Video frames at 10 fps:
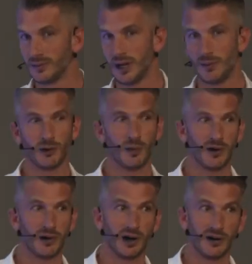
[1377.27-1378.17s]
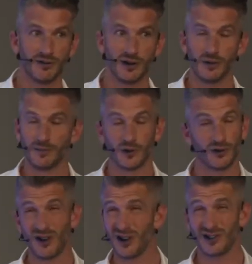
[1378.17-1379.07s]
how much better are you going to feel? It's
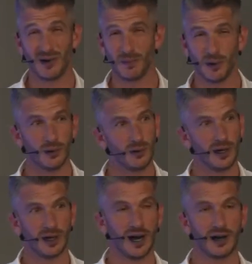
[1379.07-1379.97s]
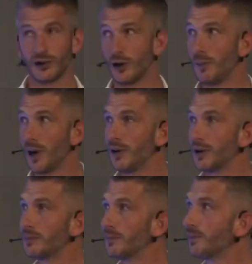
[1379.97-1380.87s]
very simple. And again, it's compounding.